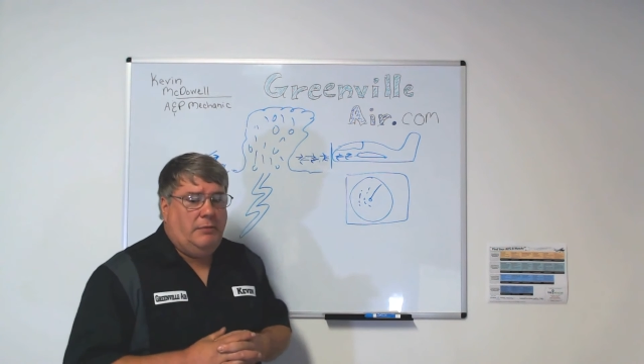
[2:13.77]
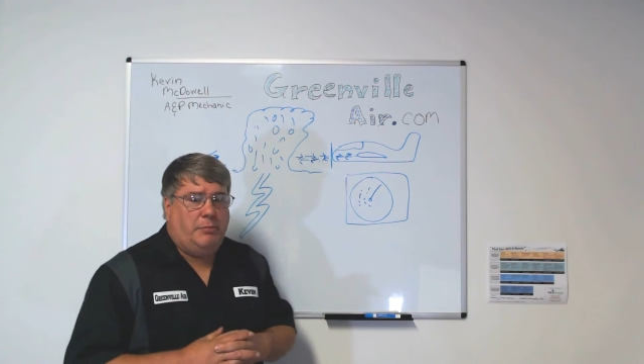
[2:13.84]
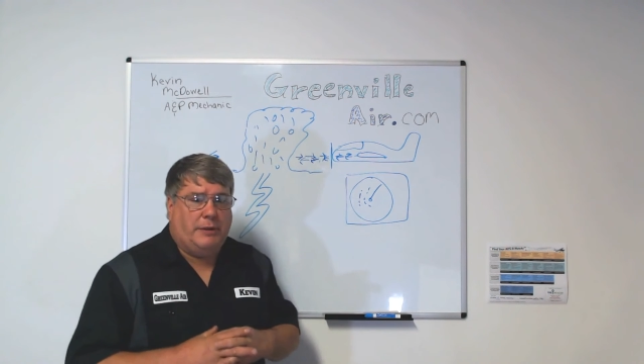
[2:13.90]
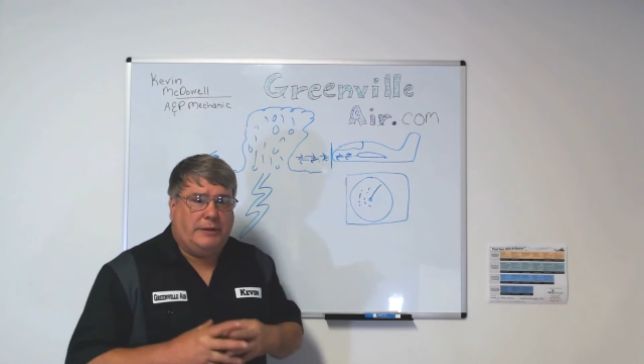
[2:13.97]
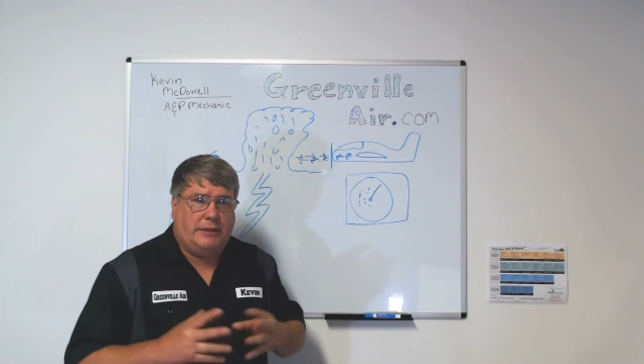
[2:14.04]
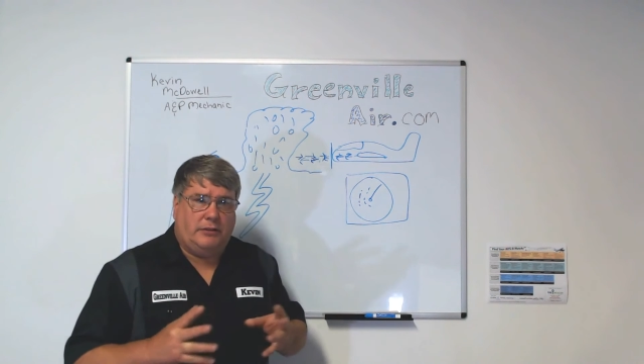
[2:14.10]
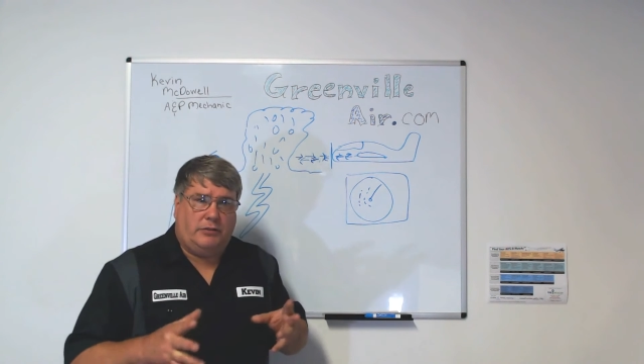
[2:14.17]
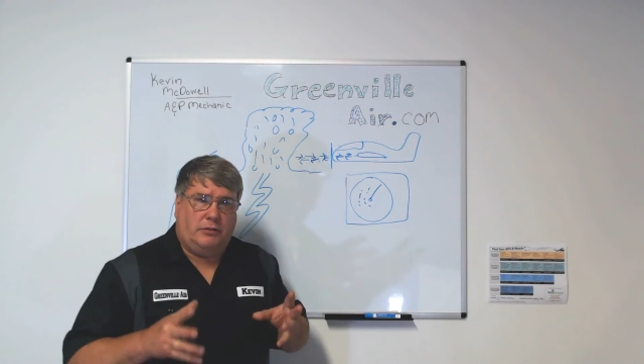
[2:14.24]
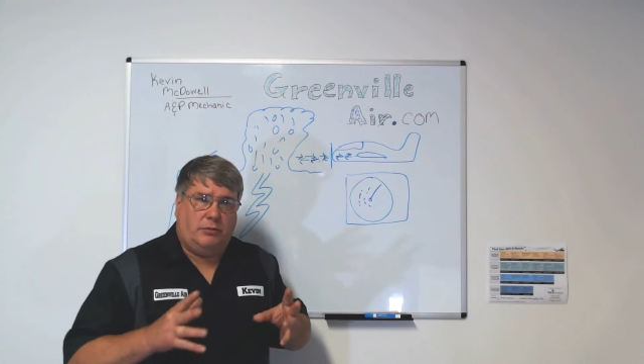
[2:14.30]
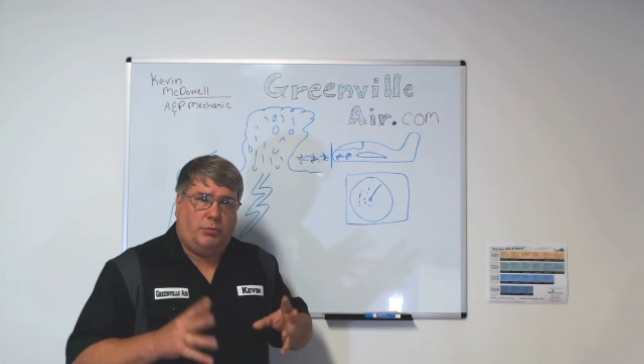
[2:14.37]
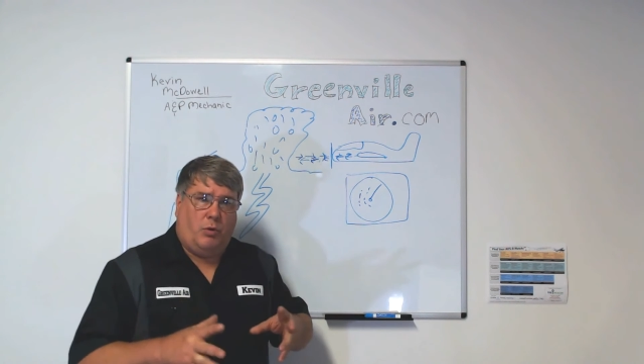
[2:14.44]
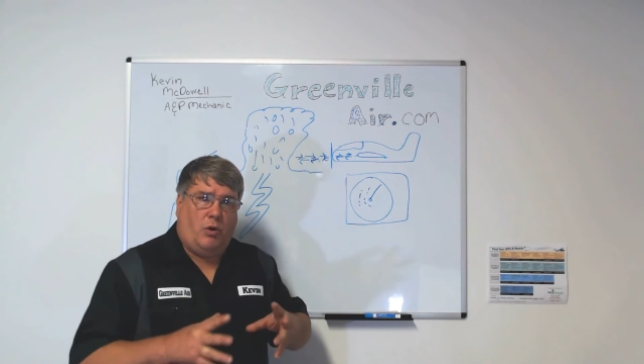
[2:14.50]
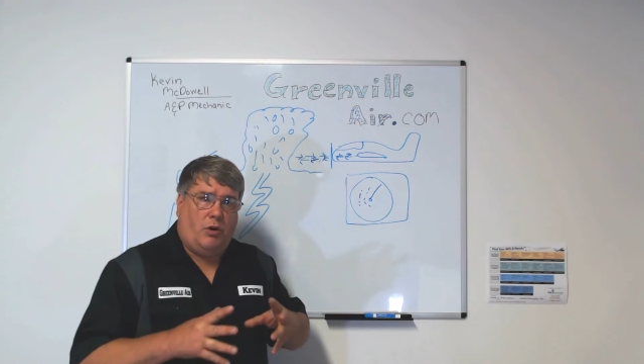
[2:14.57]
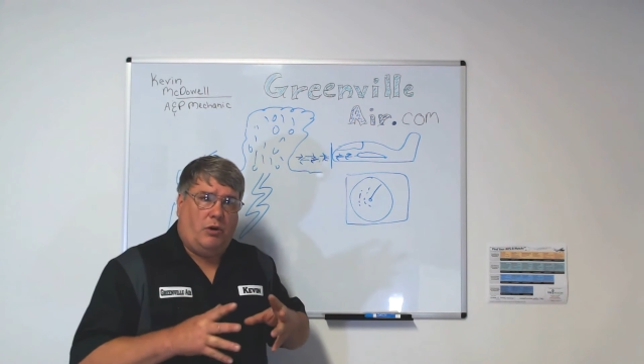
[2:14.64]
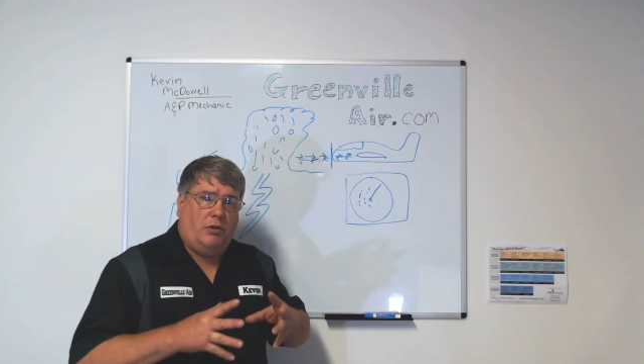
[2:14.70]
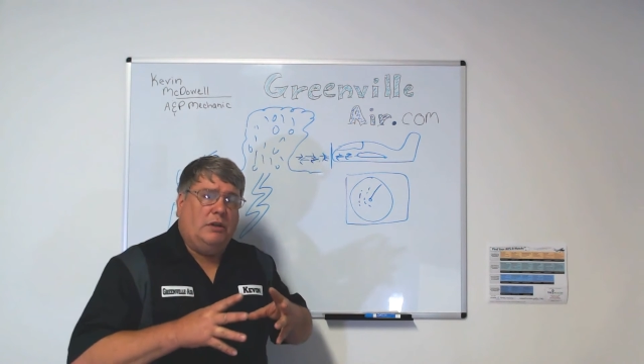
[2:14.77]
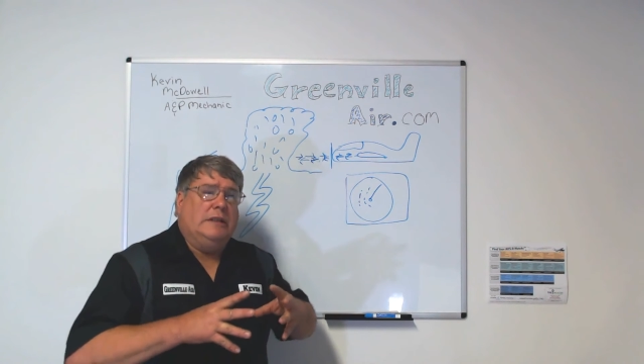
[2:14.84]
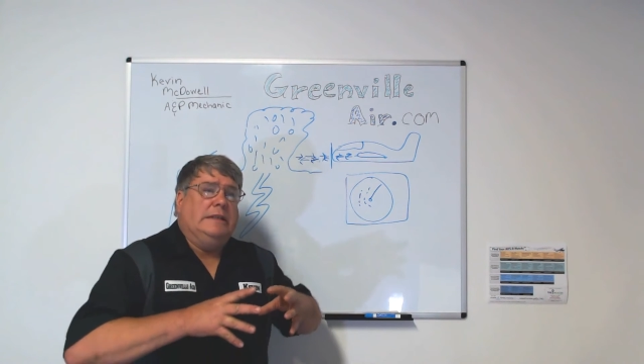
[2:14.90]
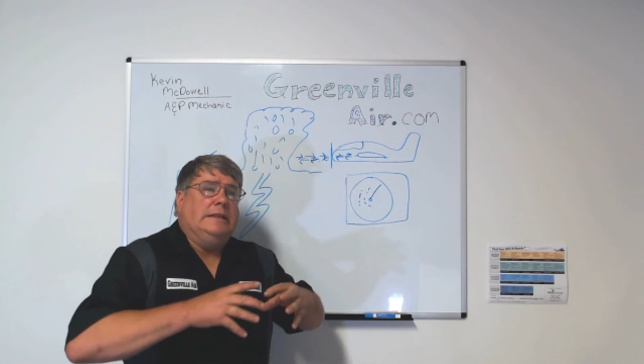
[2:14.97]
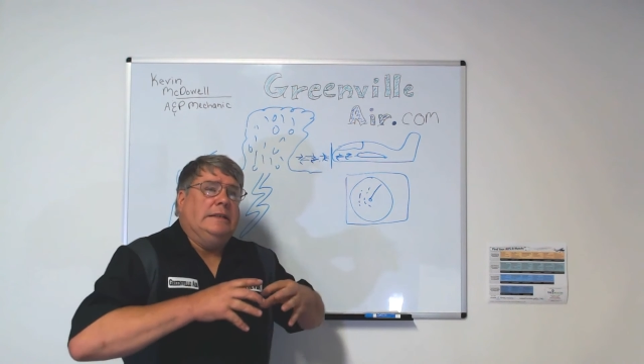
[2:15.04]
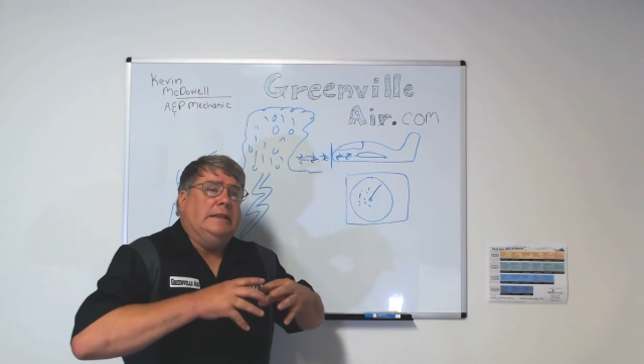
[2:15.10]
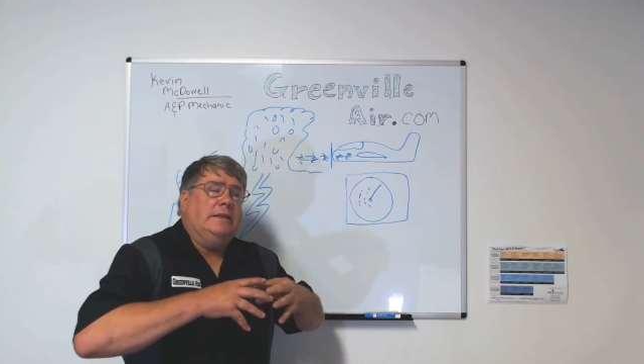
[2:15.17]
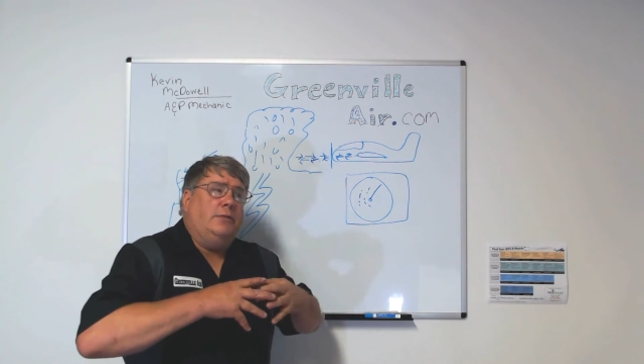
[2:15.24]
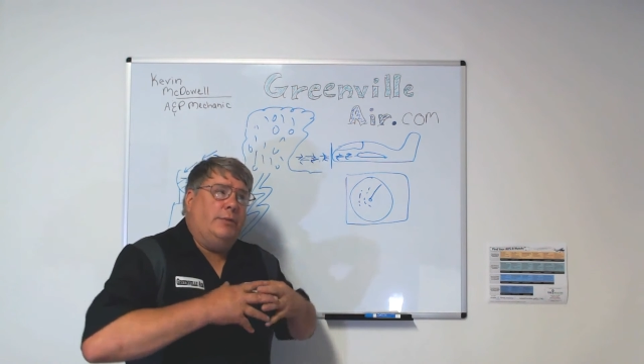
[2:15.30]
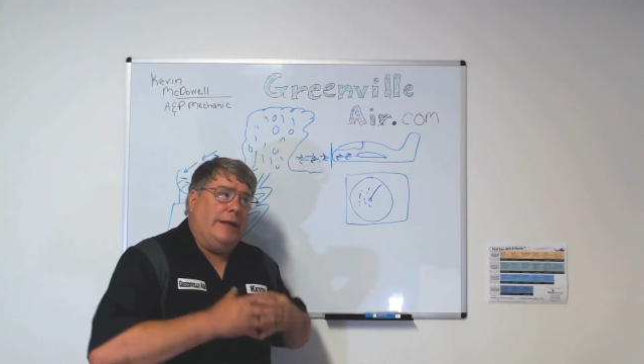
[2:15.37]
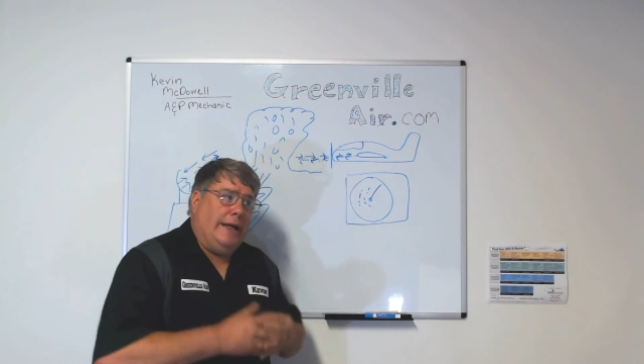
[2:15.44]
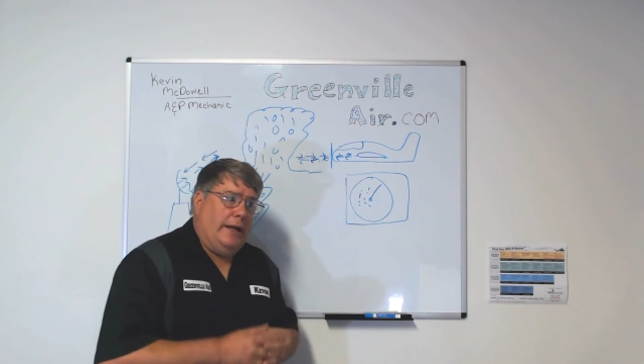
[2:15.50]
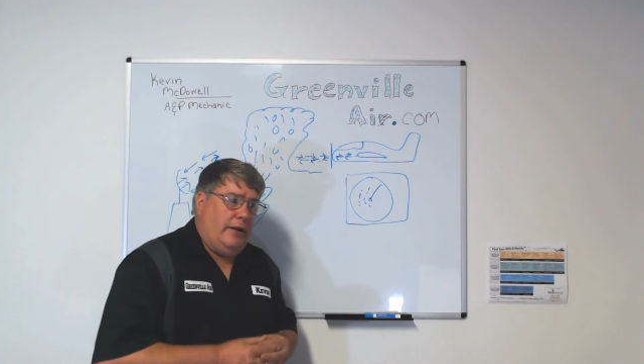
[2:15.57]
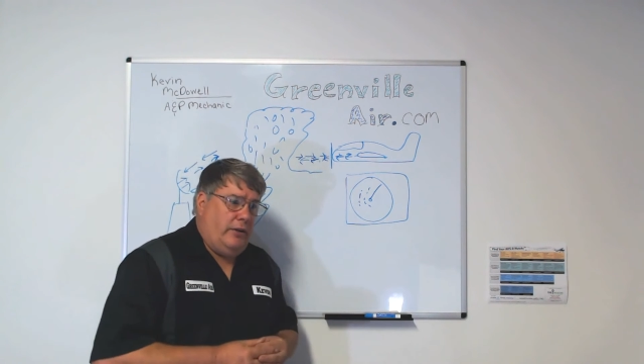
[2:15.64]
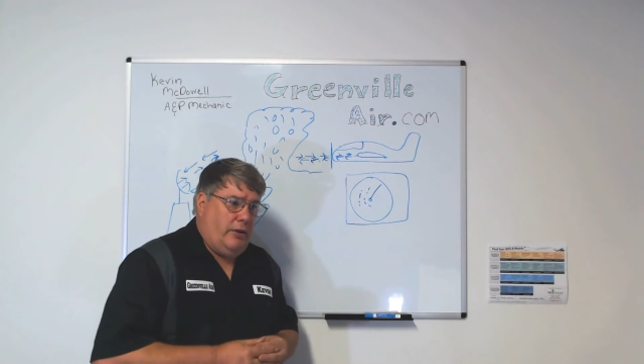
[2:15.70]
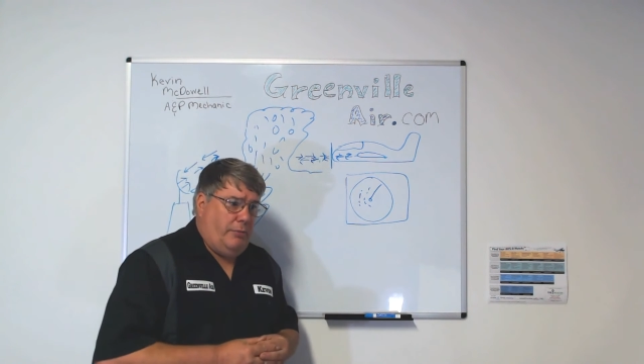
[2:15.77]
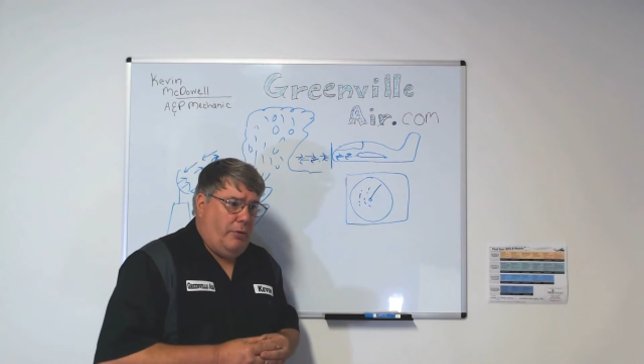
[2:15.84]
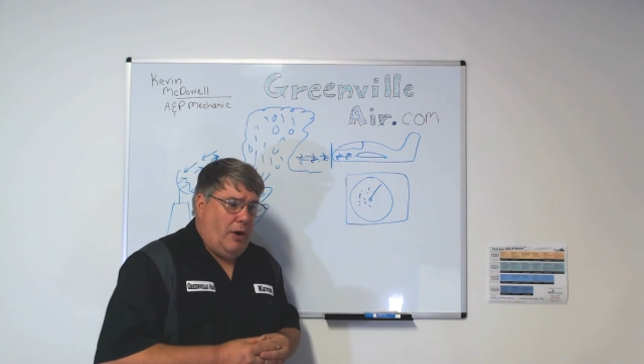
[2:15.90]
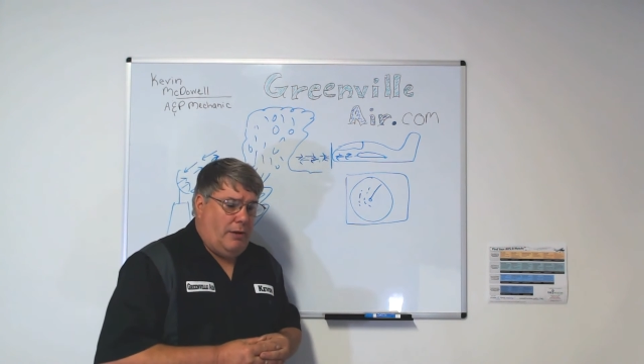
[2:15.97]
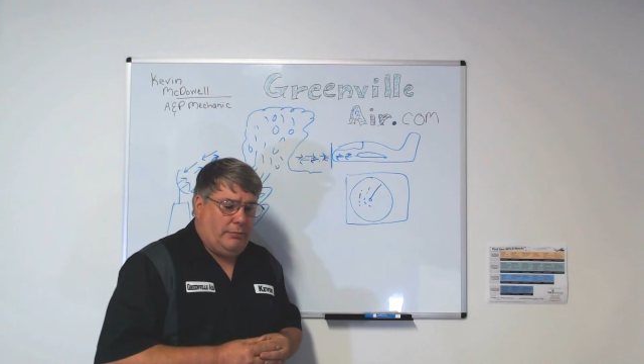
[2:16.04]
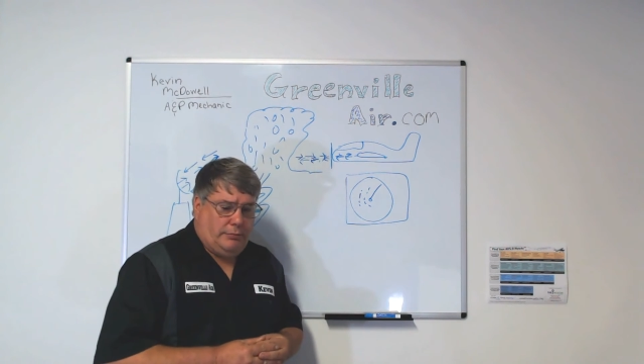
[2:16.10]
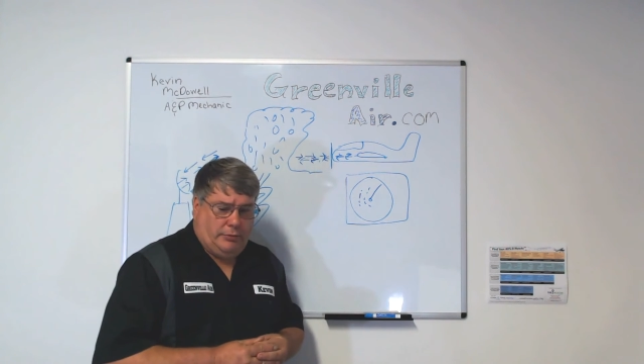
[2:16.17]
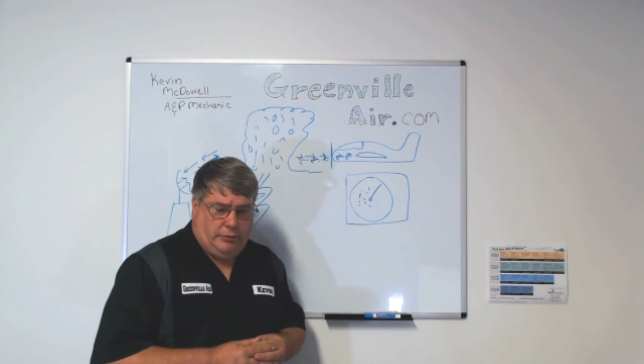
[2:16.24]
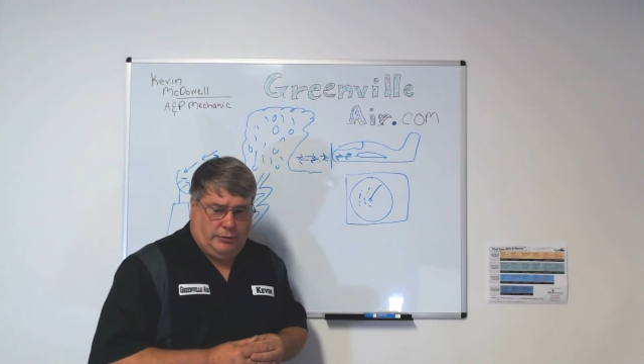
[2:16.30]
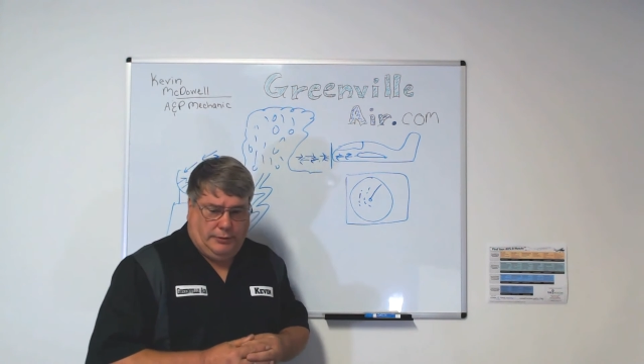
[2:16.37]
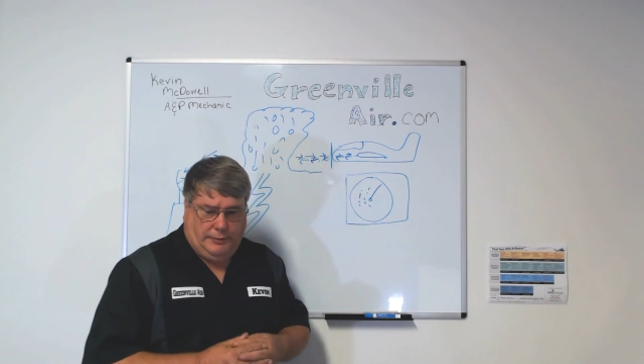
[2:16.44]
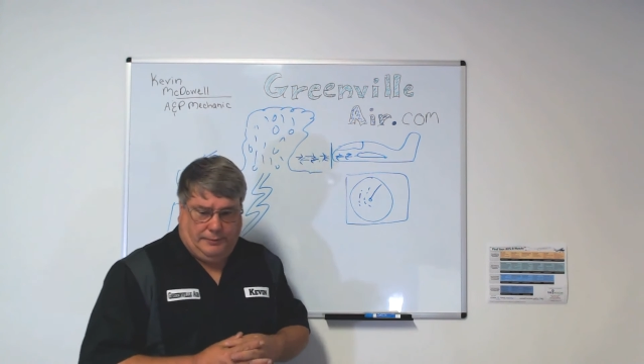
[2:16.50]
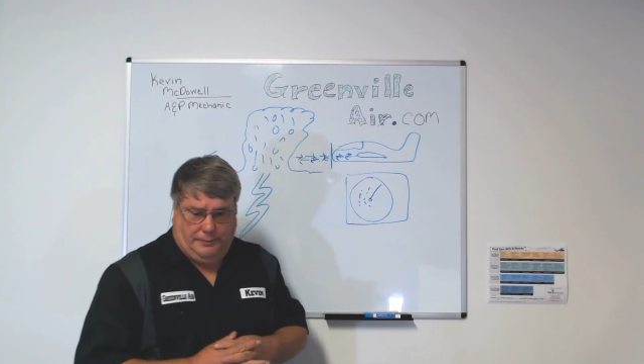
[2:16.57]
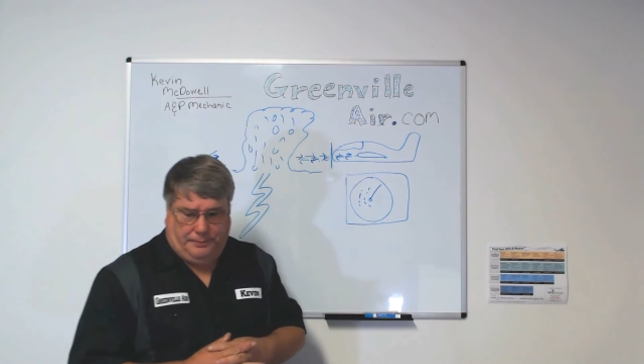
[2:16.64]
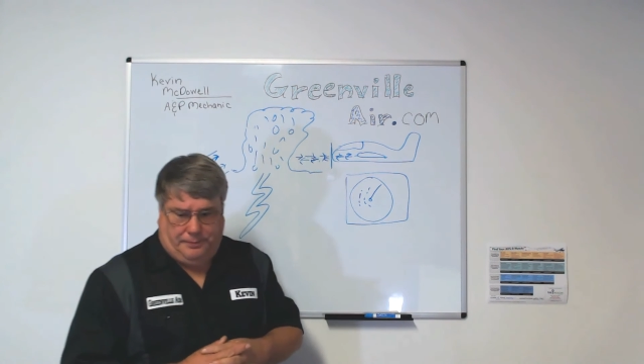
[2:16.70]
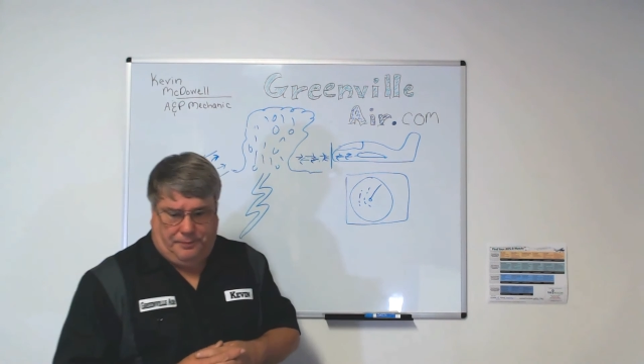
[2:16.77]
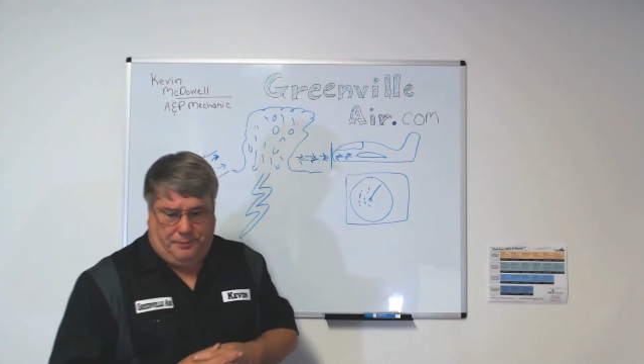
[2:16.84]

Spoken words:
but this is where we get into the problems.